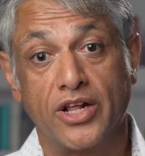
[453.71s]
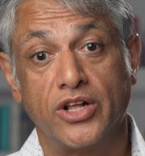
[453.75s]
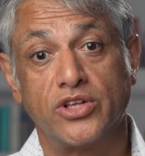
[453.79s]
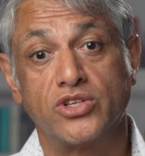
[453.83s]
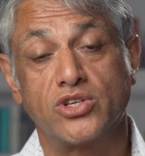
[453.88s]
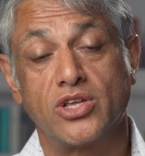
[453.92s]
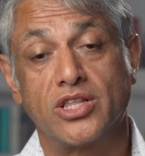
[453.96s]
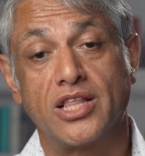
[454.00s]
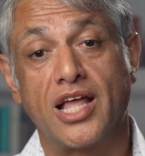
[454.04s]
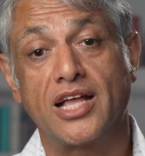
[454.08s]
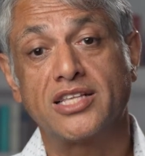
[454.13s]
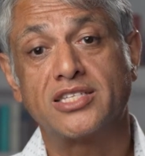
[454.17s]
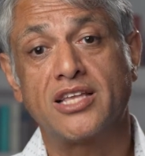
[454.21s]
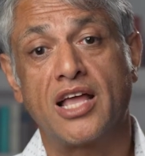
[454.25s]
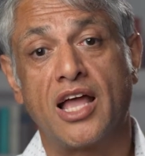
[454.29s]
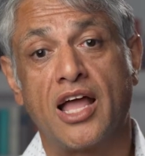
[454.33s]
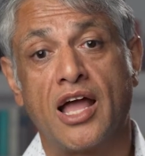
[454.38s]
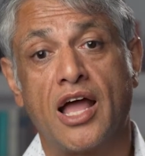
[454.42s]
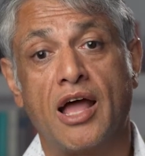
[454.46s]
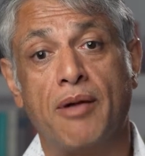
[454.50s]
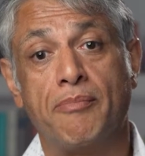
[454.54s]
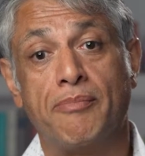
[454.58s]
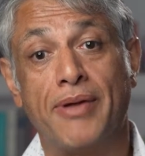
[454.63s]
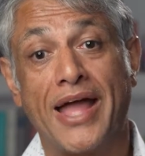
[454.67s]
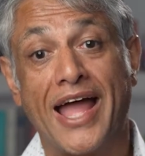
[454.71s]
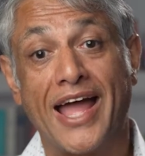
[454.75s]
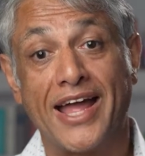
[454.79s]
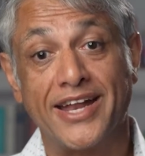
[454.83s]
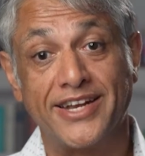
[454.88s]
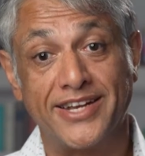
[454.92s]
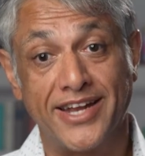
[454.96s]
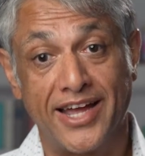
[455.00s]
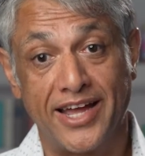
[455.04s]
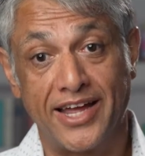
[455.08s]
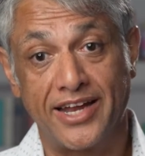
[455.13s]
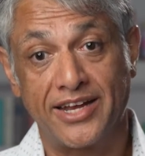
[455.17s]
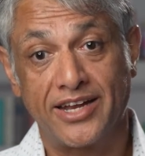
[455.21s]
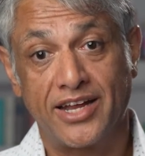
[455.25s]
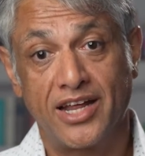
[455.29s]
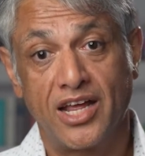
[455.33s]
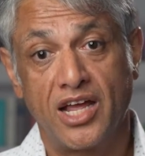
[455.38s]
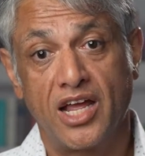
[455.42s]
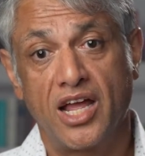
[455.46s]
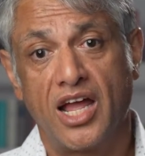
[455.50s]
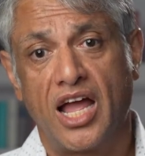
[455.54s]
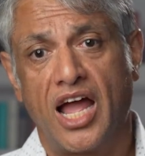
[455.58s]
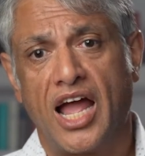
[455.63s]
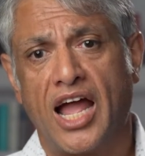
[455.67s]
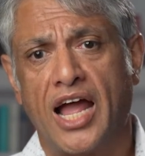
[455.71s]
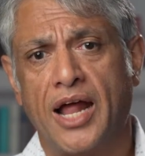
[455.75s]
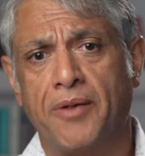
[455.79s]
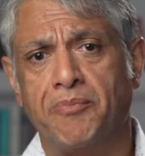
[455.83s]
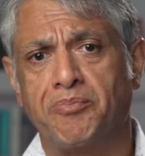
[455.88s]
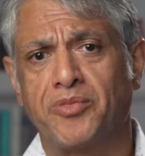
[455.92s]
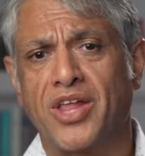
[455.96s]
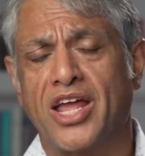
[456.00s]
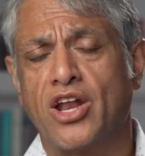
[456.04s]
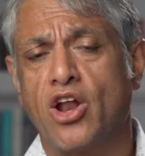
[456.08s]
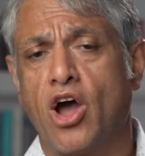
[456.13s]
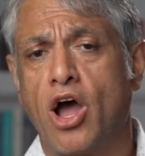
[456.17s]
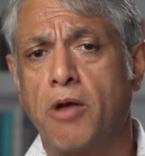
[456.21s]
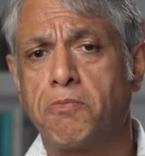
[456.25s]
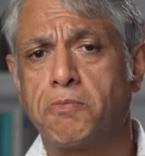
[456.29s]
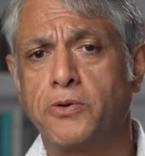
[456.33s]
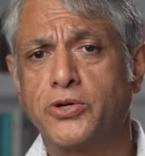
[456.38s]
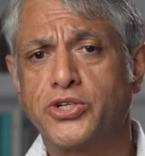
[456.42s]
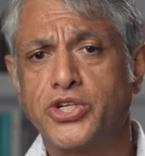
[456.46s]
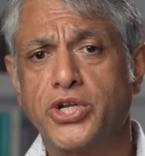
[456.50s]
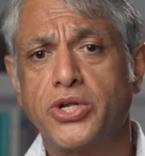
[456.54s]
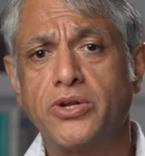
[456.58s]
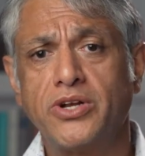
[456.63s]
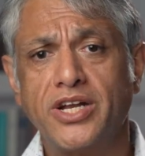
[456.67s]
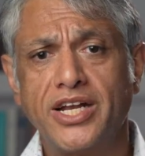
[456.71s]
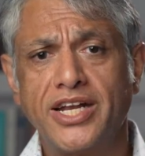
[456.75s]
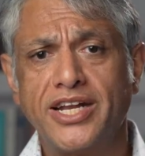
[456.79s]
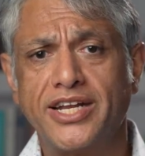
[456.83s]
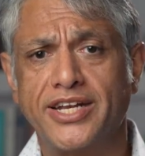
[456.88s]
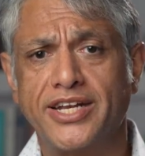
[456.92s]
So that's a bad debt. An opportunity